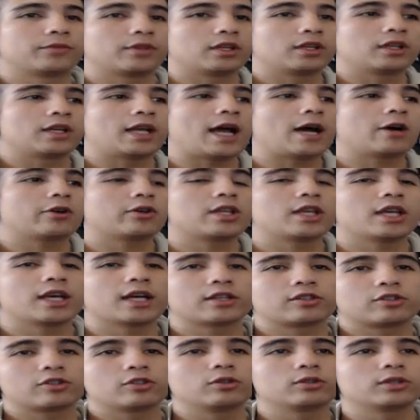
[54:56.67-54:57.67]
Now he
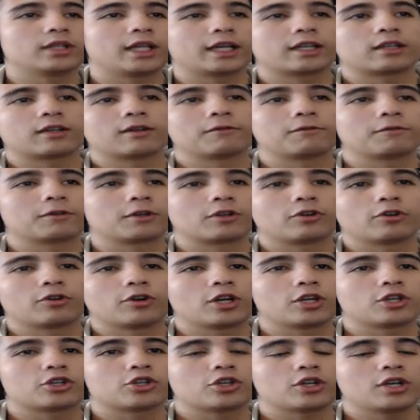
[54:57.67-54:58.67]
has no leg
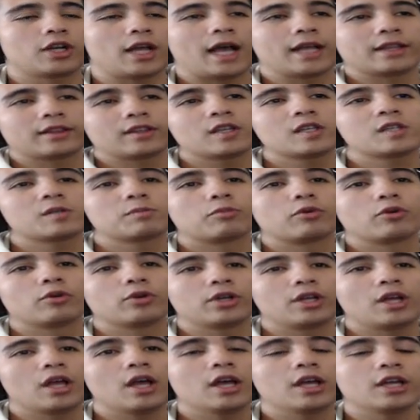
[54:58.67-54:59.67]
configuration. At this
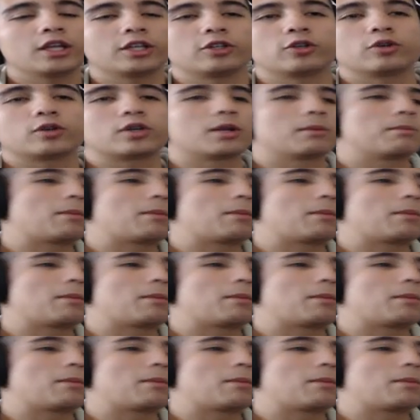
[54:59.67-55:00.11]
point, you can